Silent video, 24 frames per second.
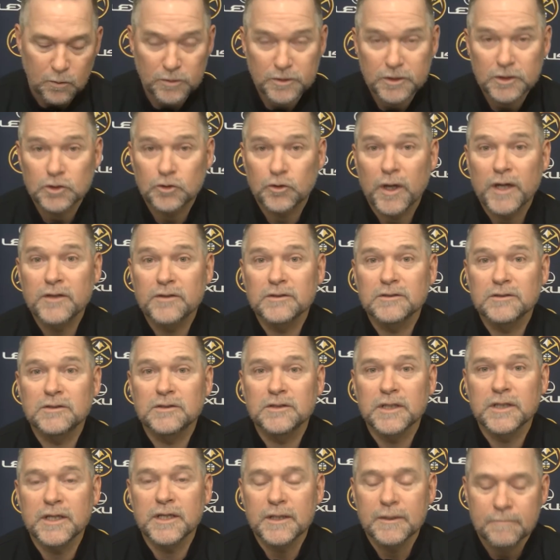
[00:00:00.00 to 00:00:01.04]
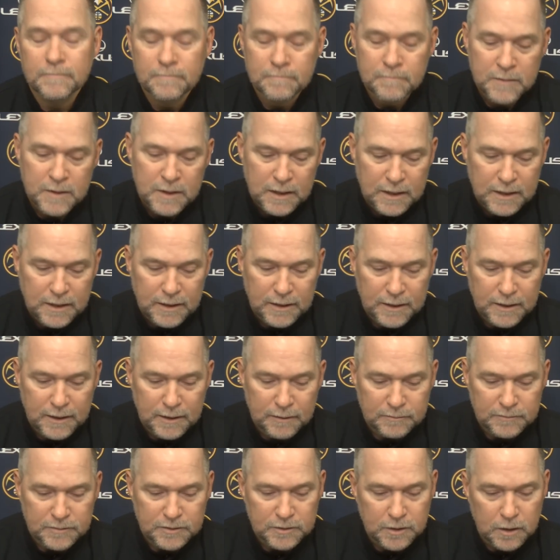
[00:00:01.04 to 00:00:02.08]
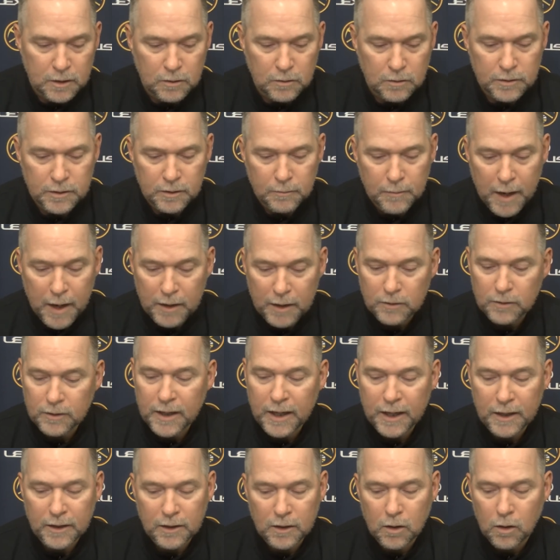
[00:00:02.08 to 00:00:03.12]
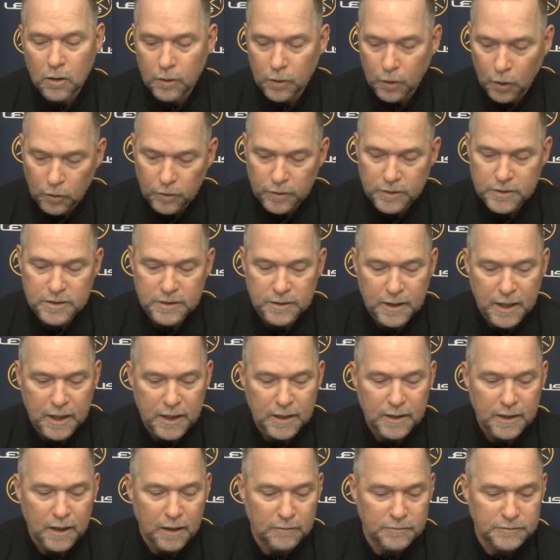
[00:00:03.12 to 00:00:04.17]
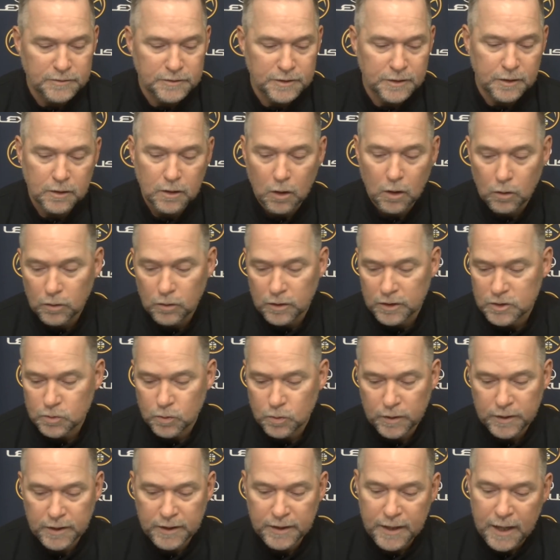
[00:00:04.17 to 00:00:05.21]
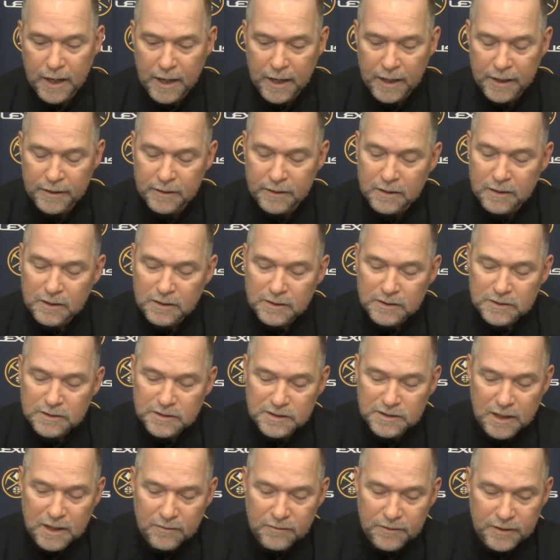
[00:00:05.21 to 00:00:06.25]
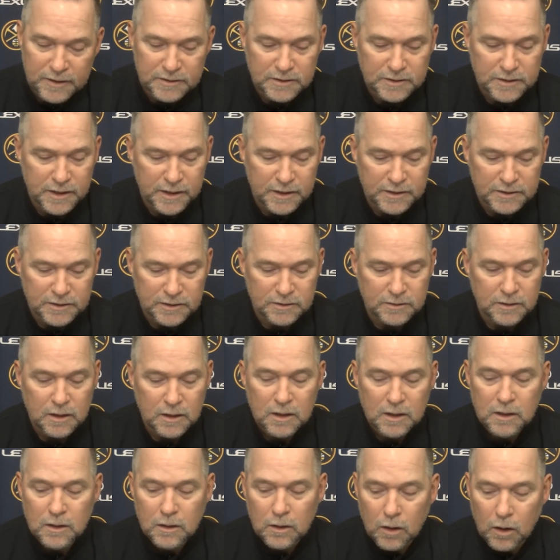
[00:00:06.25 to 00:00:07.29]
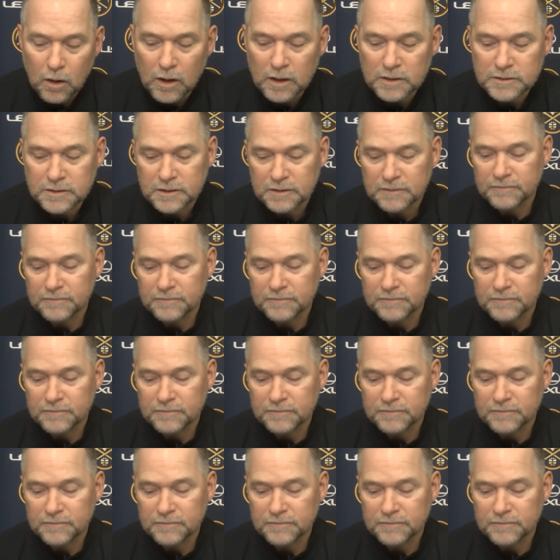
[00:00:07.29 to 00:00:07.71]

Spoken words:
is great to see. So, you know, Michael got it going early tonight. Obviously, Nicola, 29, 7-6. Austin,